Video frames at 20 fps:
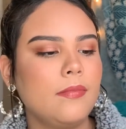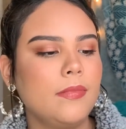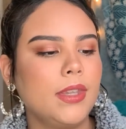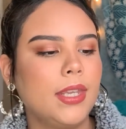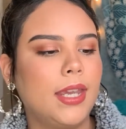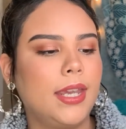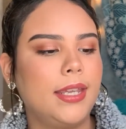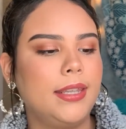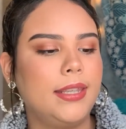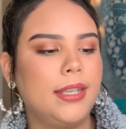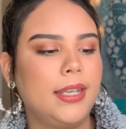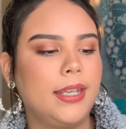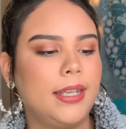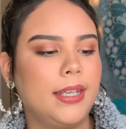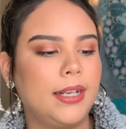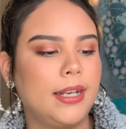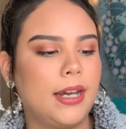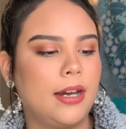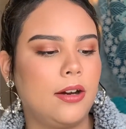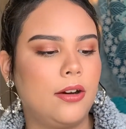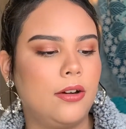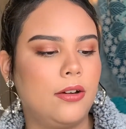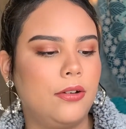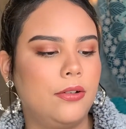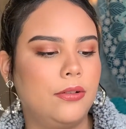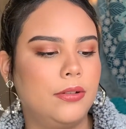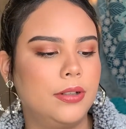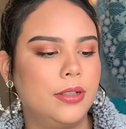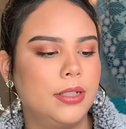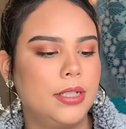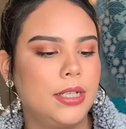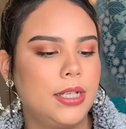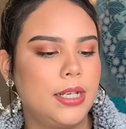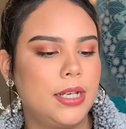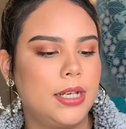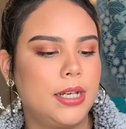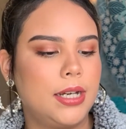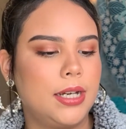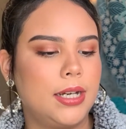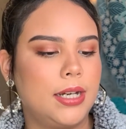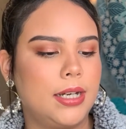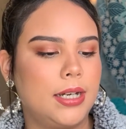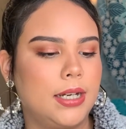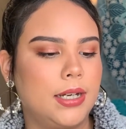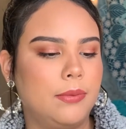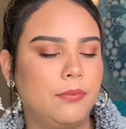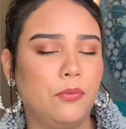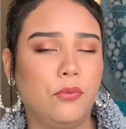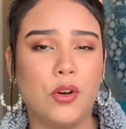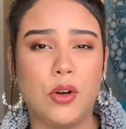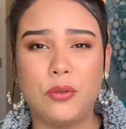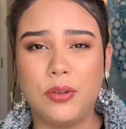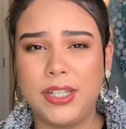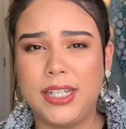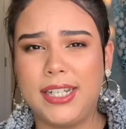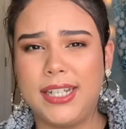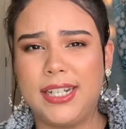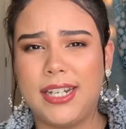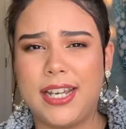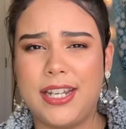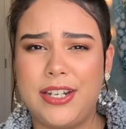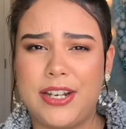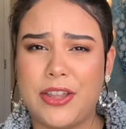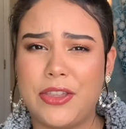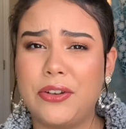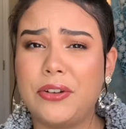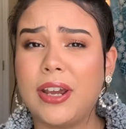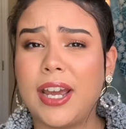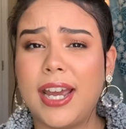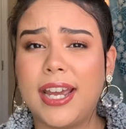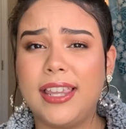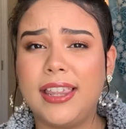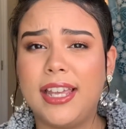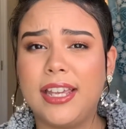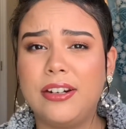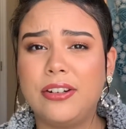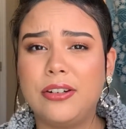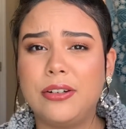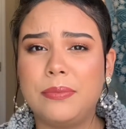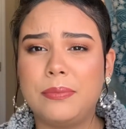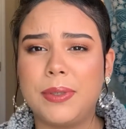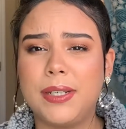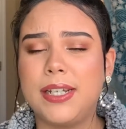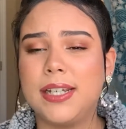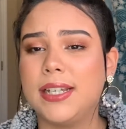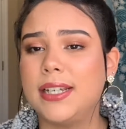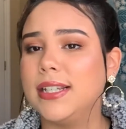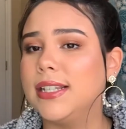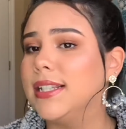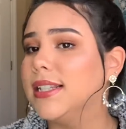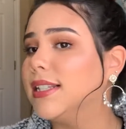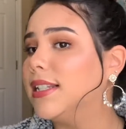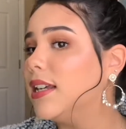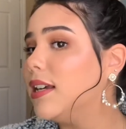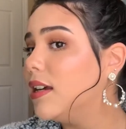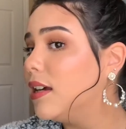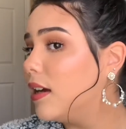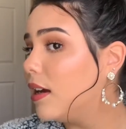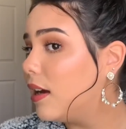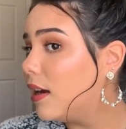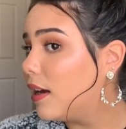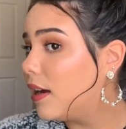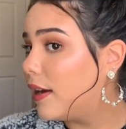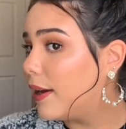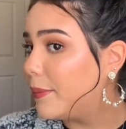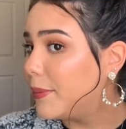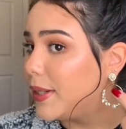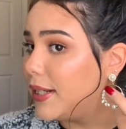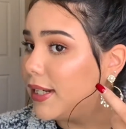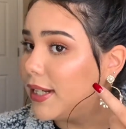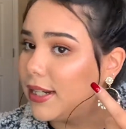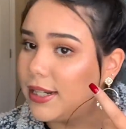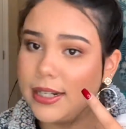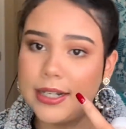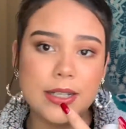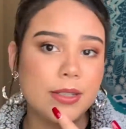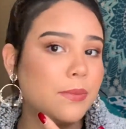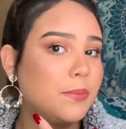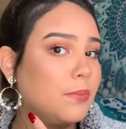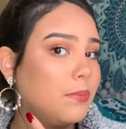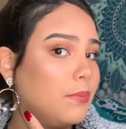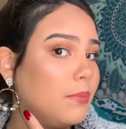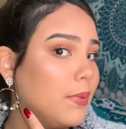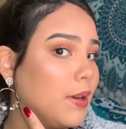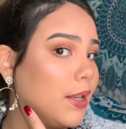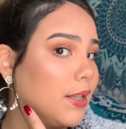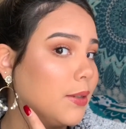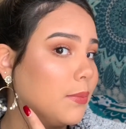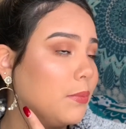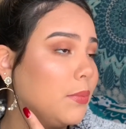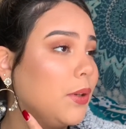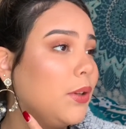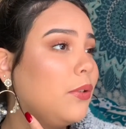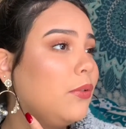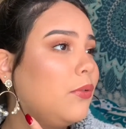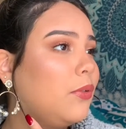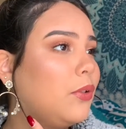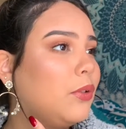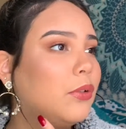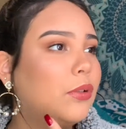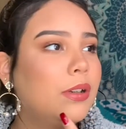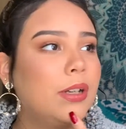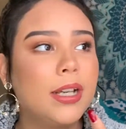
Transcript: and then I'll roll in another highlighter, because I mean it's beautiful.